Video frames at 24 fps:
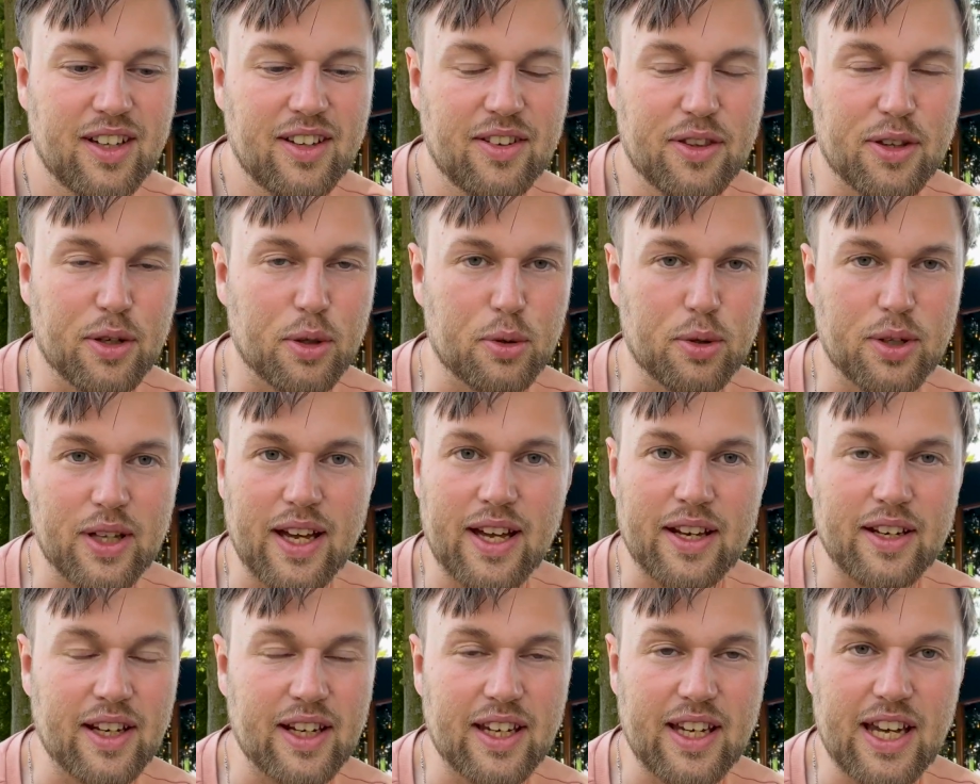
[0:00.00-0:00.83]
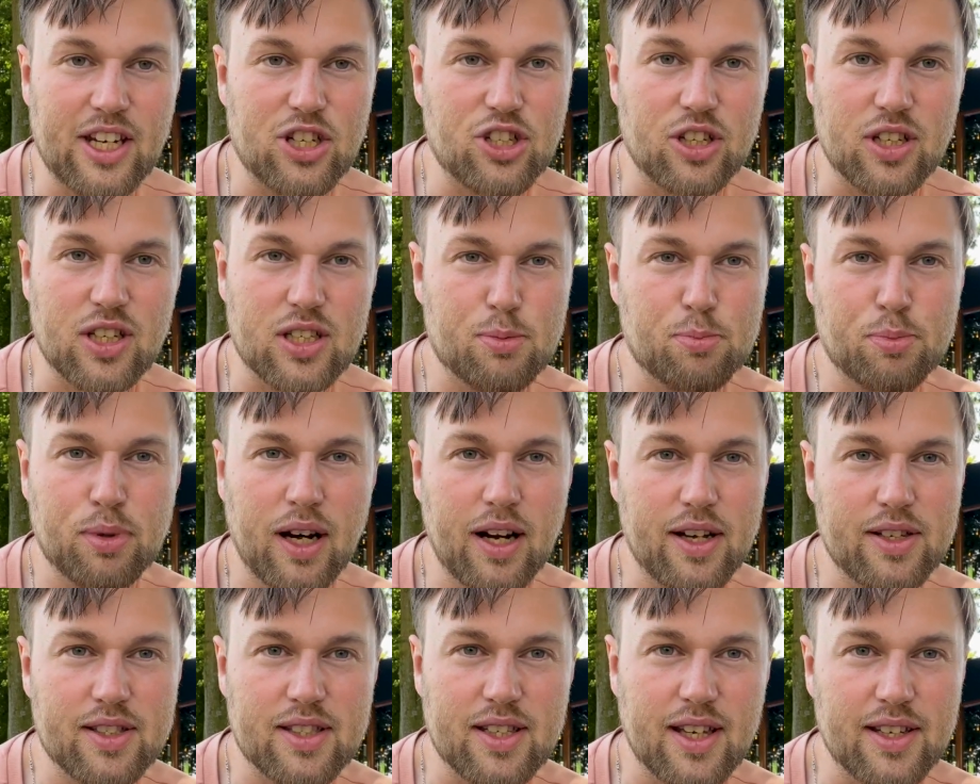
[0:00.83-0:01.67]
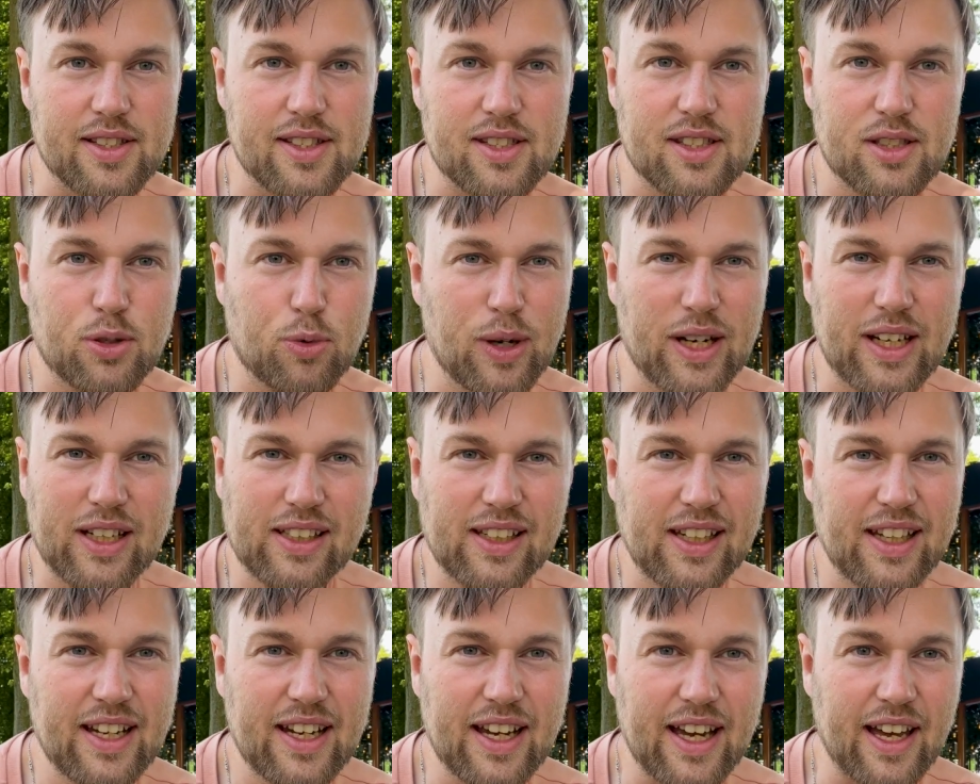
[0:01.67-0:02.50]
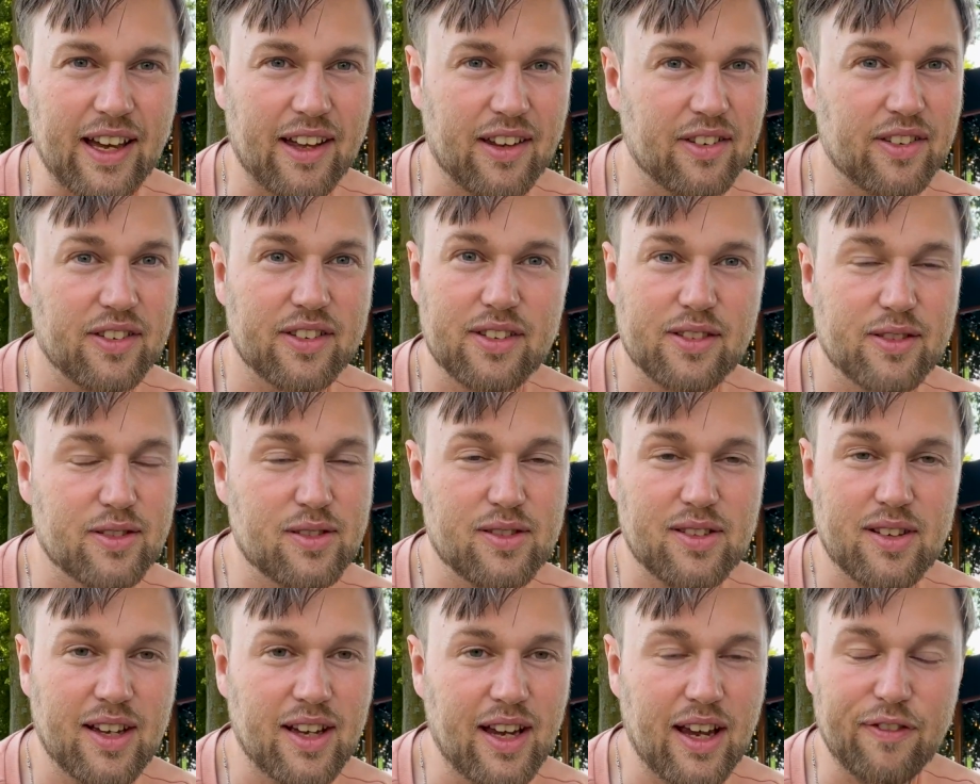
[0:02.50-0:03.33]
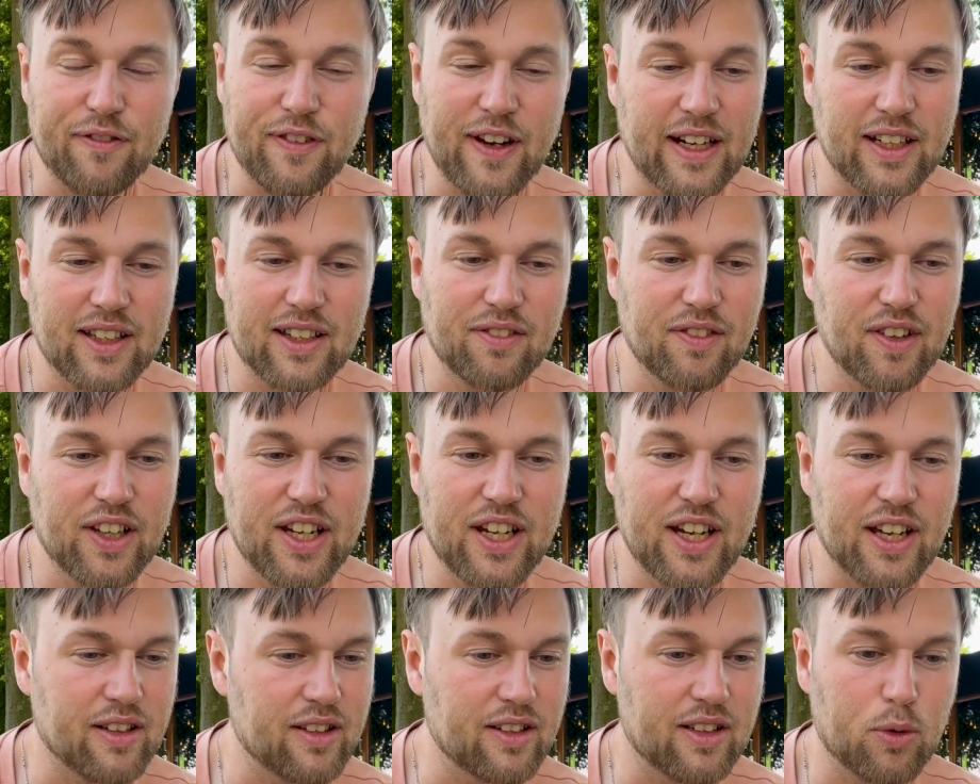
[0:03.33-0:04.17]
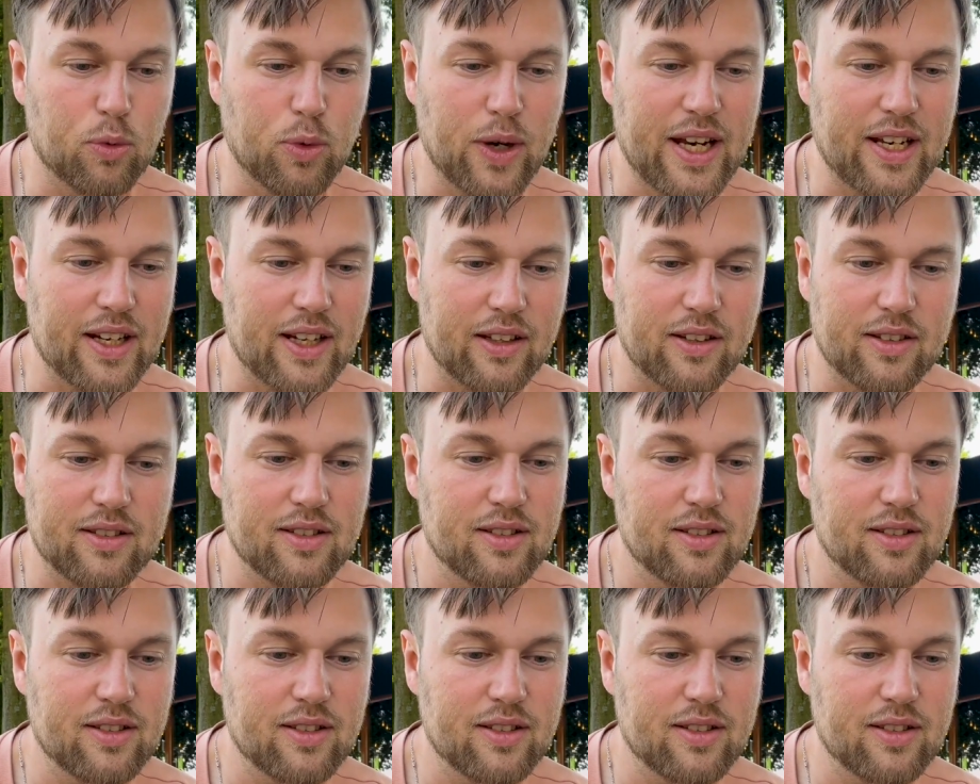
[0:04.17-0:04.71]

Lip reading: do and engage in this process quickly and effectively and in a way that